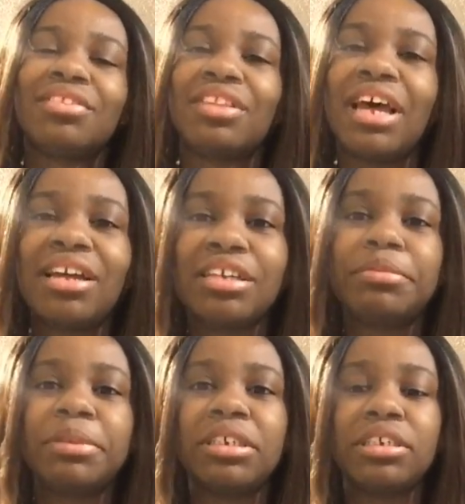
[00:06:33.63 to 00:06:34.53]
that
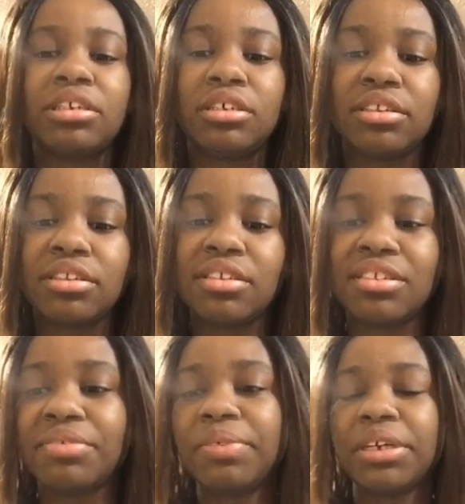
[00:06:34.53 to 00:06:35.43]
could be, the
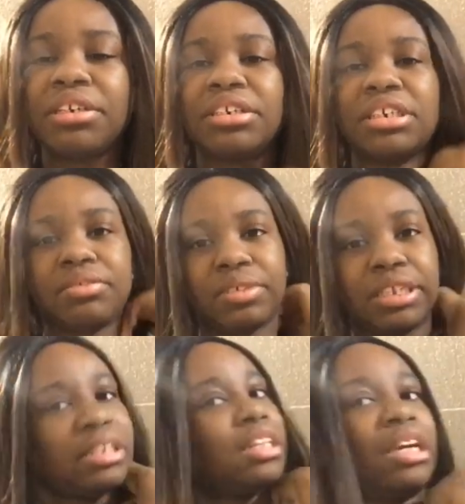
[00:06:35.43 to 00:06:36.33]
severity of
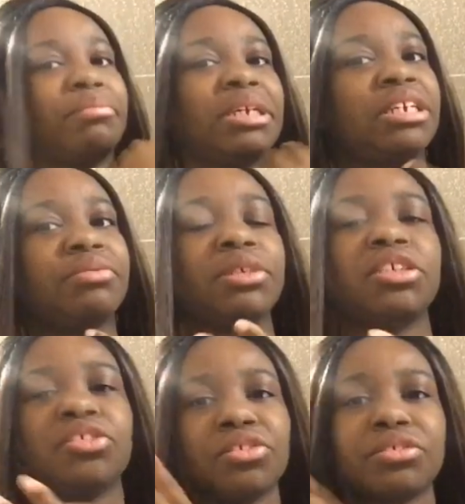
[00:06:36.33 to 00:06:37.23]
it can be
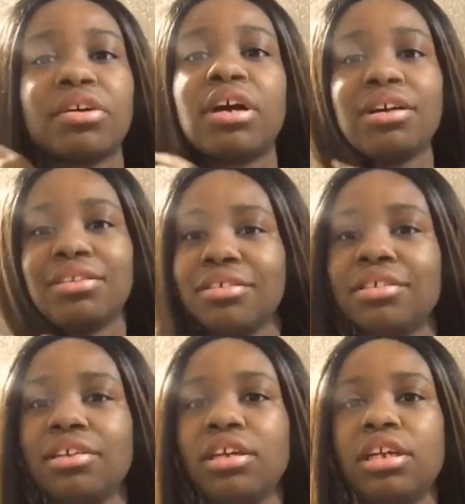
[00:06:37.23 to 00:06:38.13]
really strong.
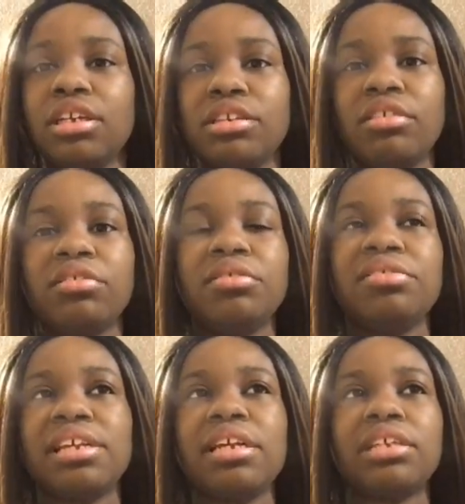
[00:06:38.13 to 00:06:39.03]
You know,
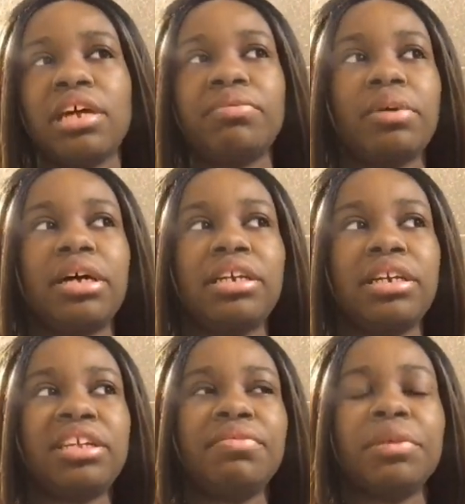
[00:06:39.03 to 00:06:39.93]
losing a loved one
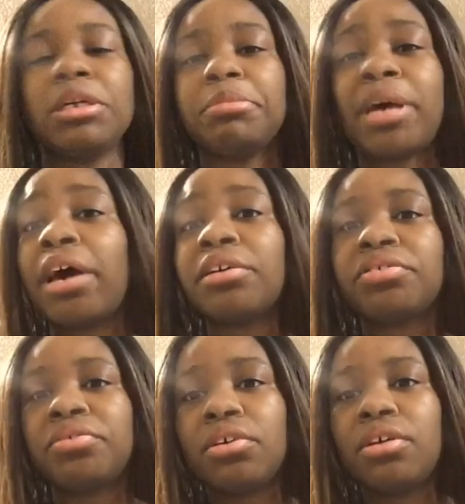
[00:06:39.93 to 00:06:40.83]
is very
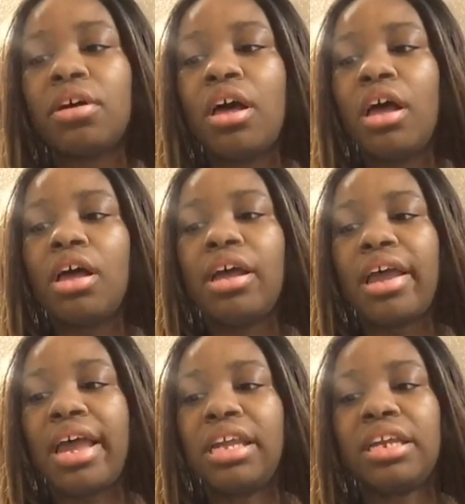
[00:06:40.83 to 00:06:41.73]
powerful,
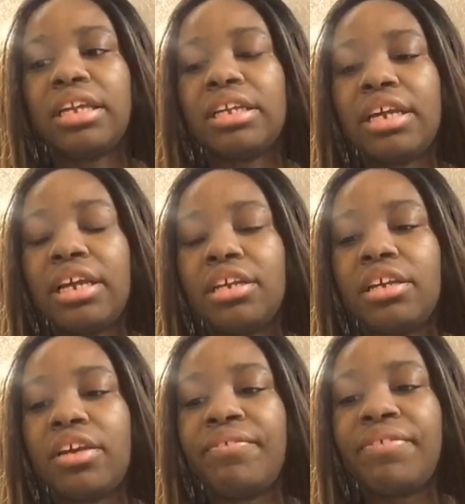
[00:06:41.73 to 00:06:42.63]
and it
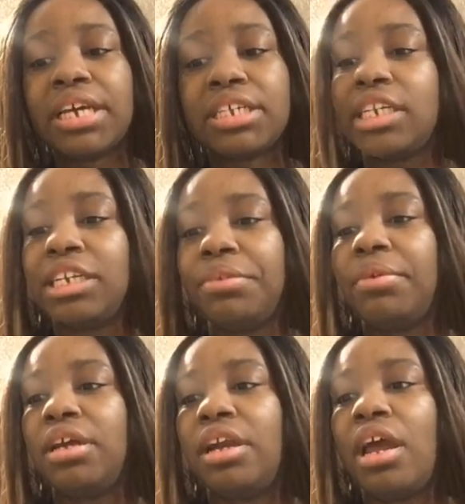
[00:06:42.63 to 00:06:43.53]
can affect
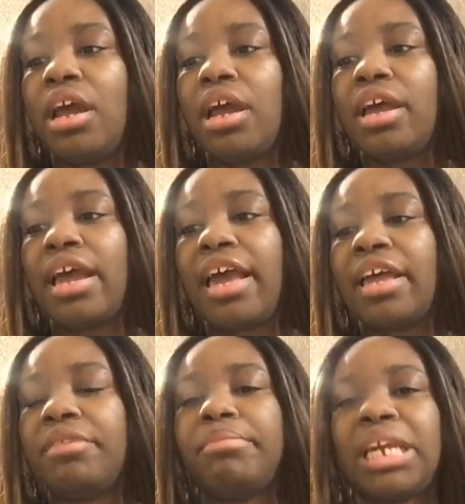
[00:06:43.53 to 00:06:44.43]
anyone
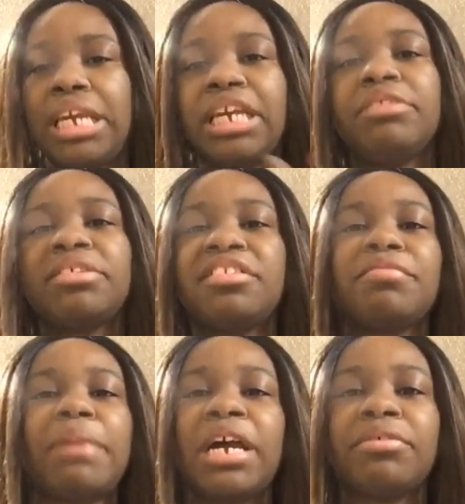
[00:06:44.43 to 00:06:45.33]
and make anyone
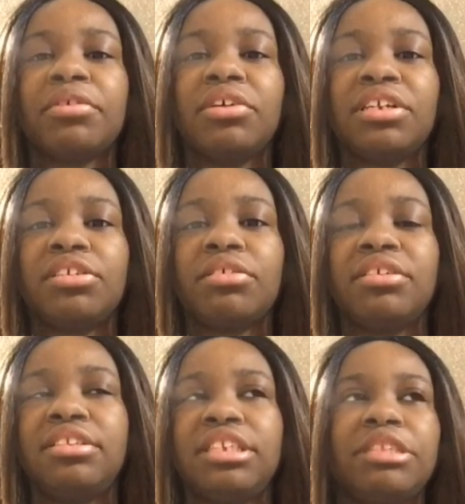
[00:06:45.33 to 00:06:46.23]
spiral into a
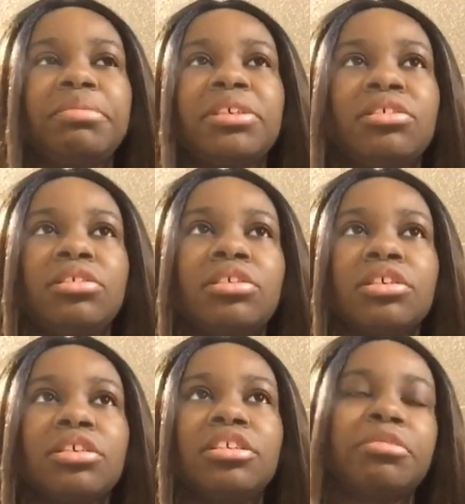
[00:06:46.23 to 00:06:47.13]
deep,
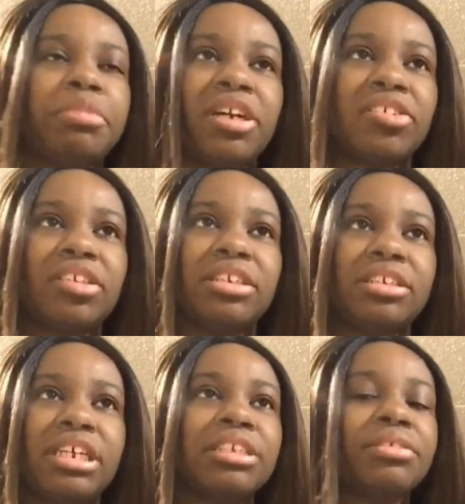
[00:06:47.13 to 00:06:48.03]
dark
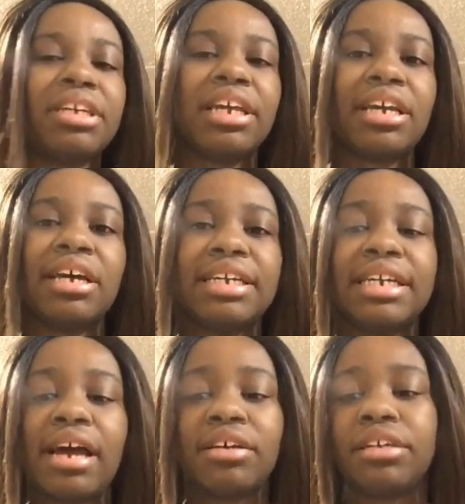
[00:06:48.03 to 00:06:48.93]
depression that you cannot
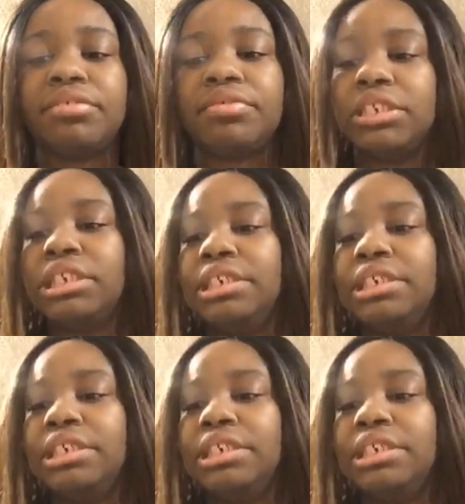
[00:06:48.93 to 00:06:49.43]
get out of.